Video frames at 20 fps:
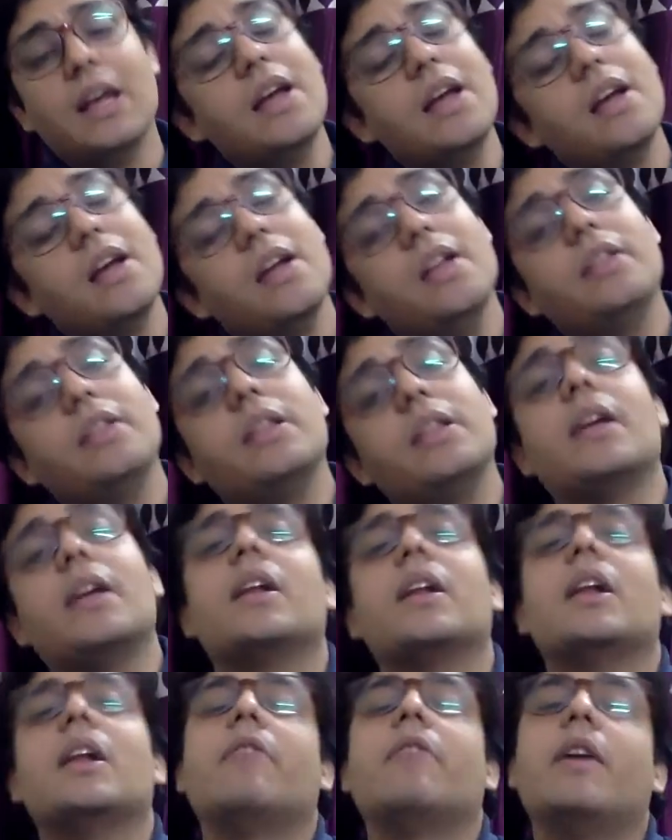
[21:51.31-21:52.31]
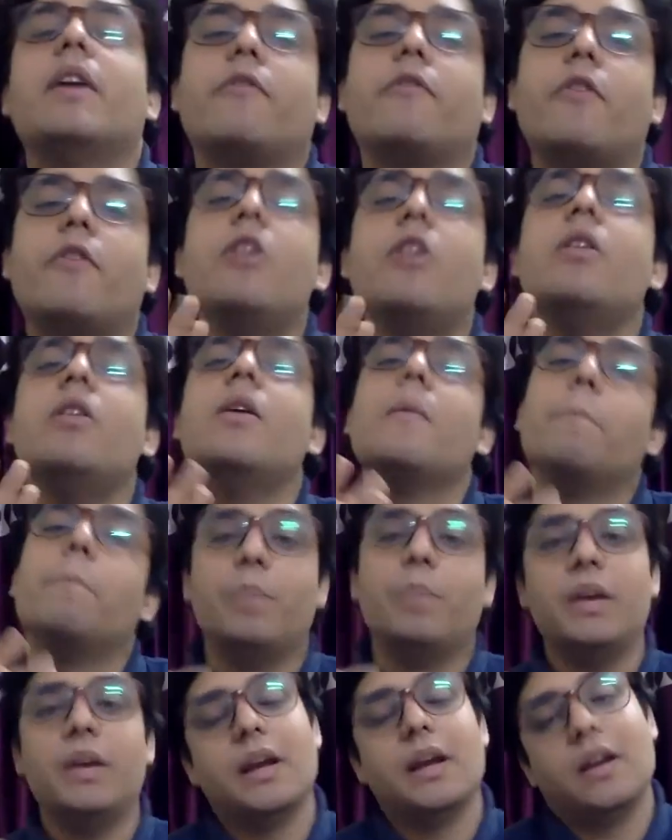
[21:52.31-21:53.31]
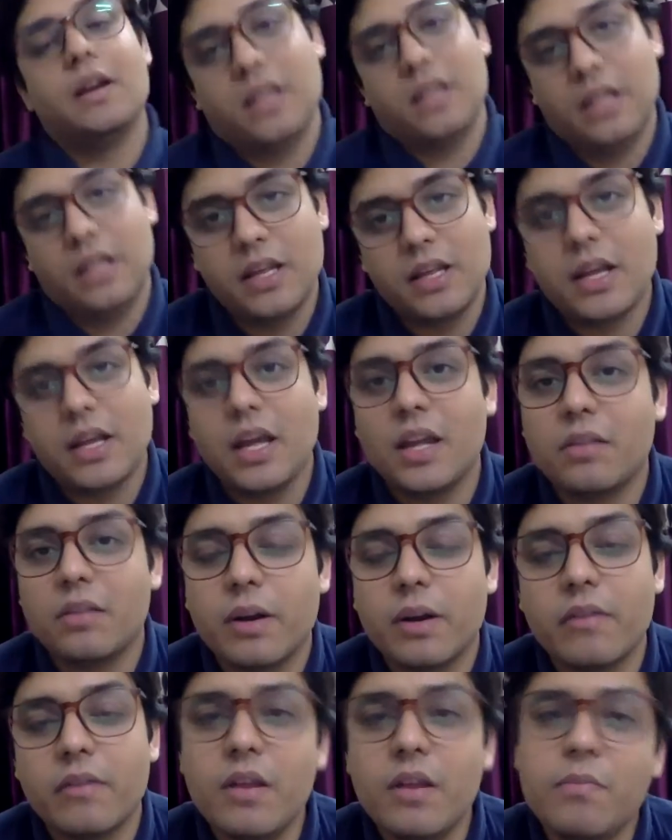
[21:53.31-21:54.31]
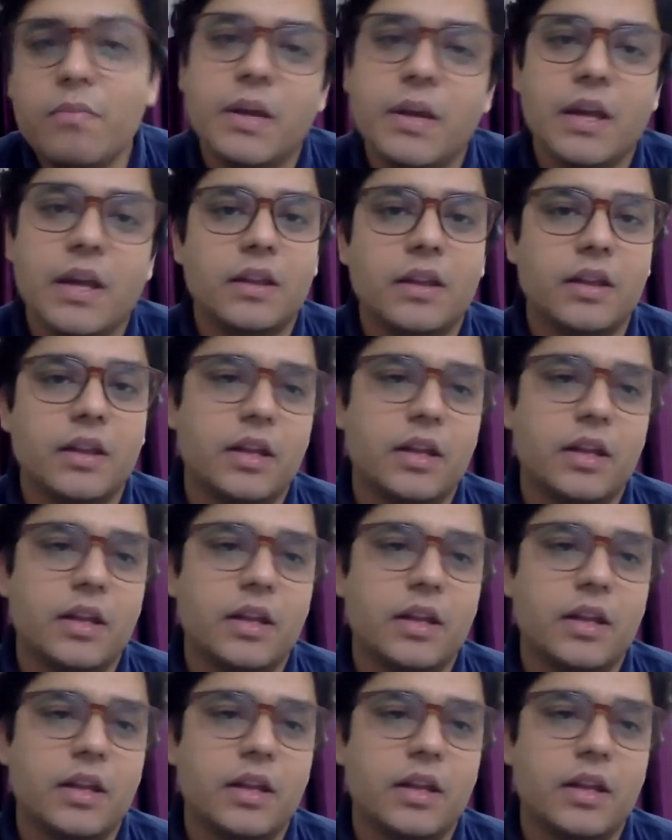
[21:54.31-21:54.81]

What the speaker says: is irrelevant for B and C, the case between B and C.